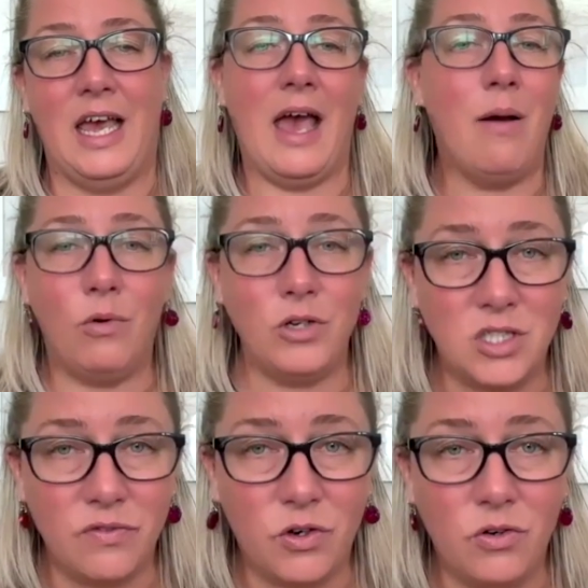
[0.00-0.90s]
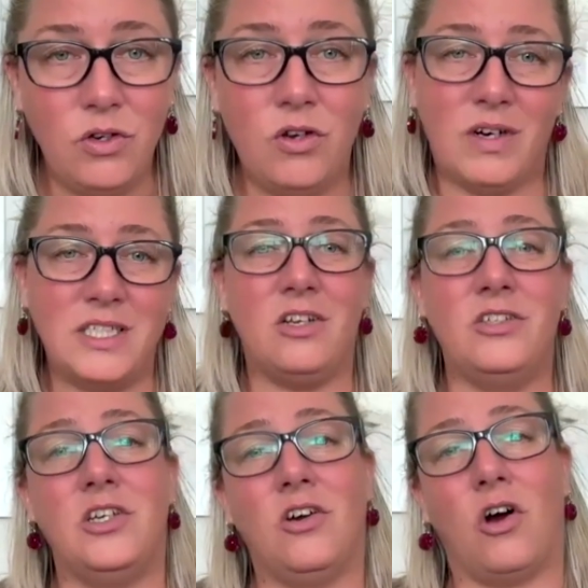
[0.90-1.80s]
And worst of all, you risk
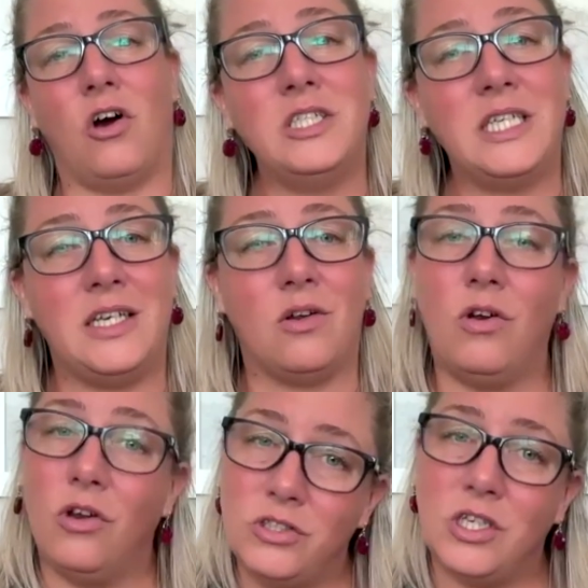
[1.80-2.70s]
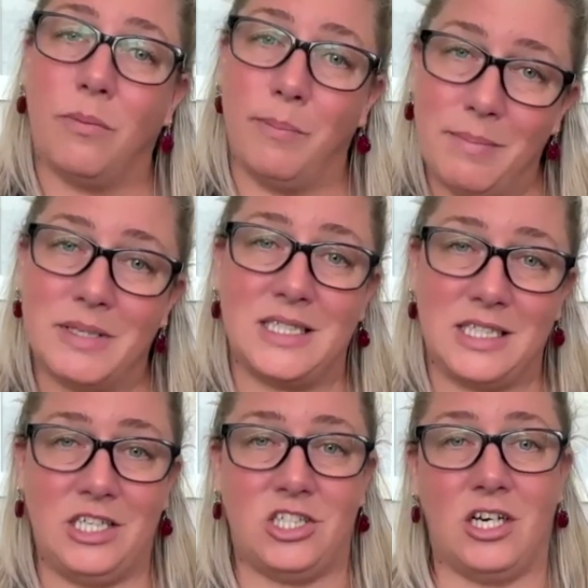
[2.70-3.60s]
losing your content or losing your members'
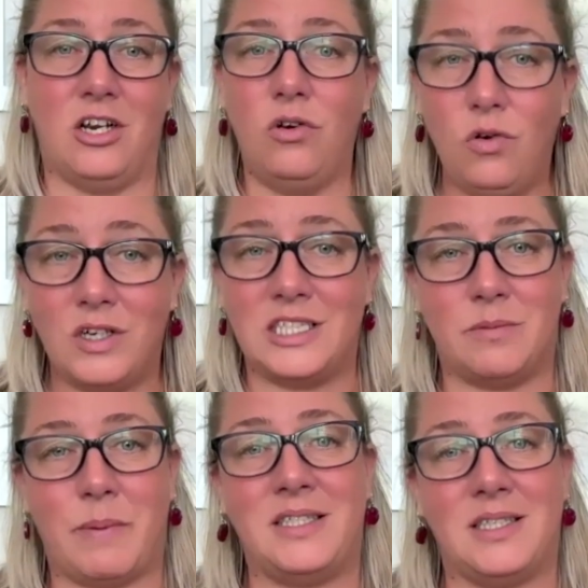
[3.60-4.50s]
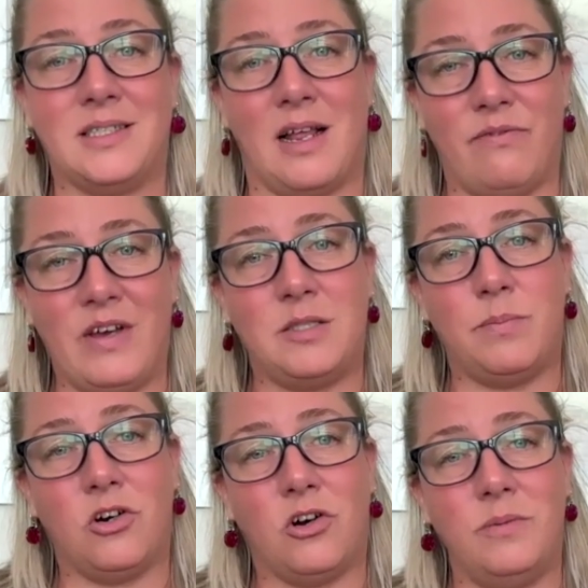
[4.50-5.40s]
attention in noisy spaces like
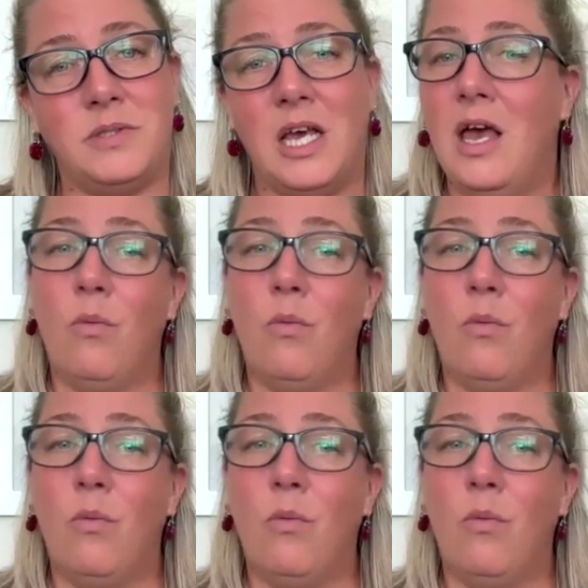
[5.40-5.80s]
Facebook groups